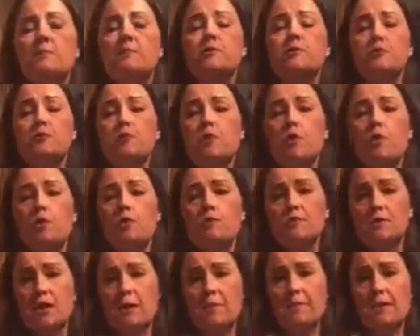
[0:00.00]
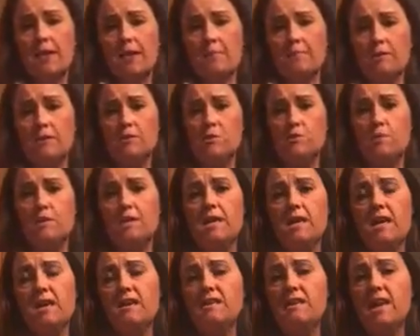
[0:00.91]
Blue and Gold's coming up this
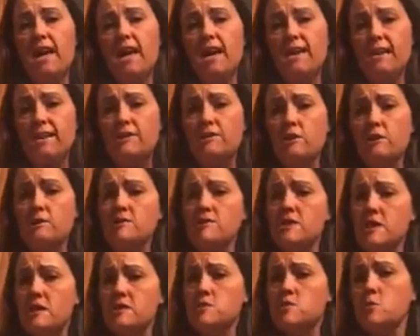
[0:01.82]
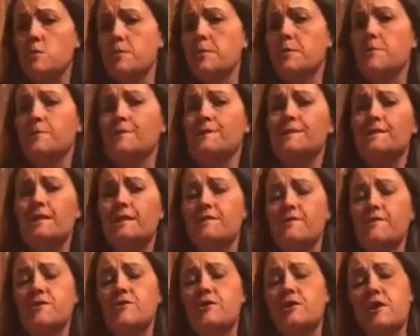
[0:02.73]
weekend and our scouts will be
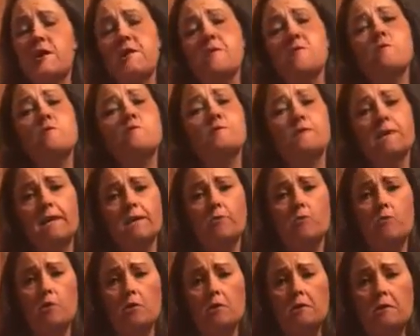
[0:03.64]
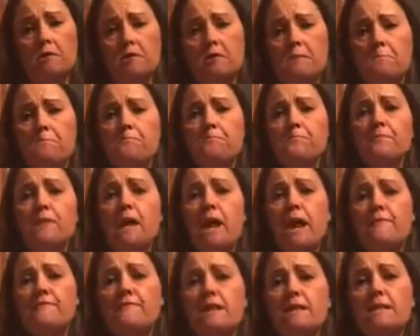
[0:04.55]
receiving their Arrow of Light awards.
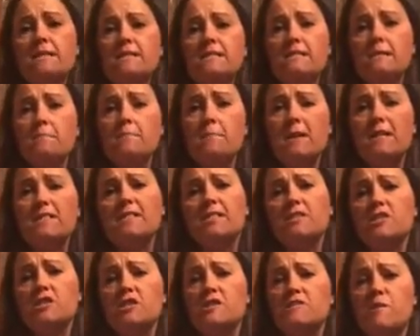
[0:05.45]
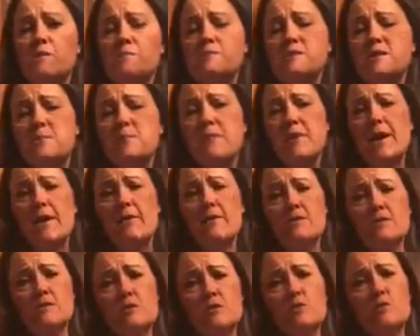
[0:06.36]
I've gotten some messages from some
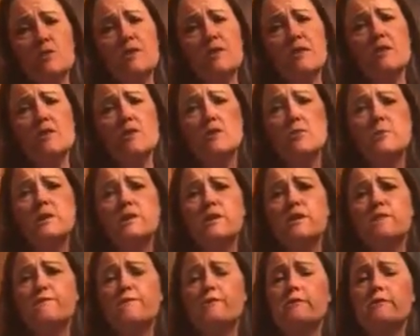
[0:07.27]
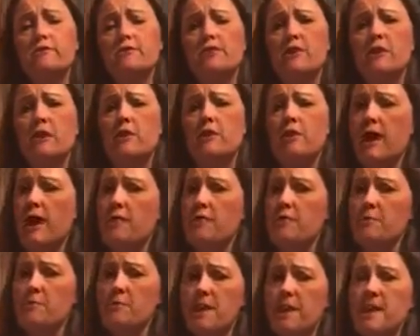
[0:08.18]
parents with a little bit of confusion on
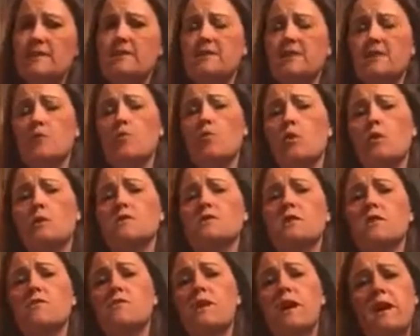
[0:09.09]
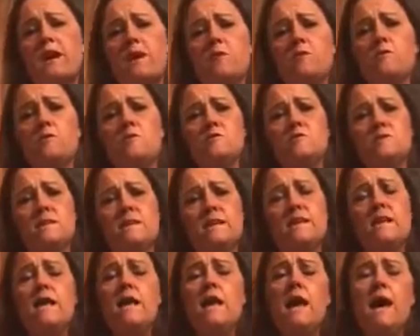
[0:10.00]
how the banding works on the arrows
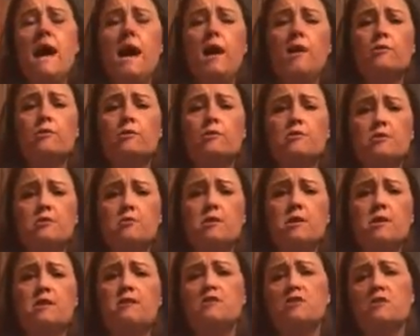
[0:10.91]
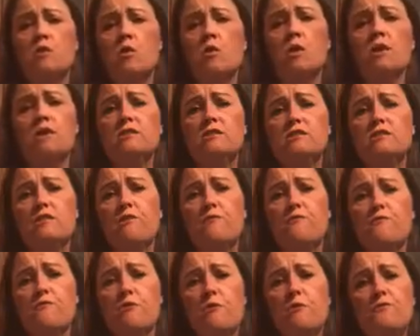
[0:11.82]
and how to do it and so on and
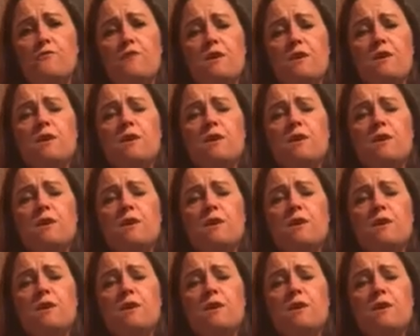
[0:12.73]
so forth.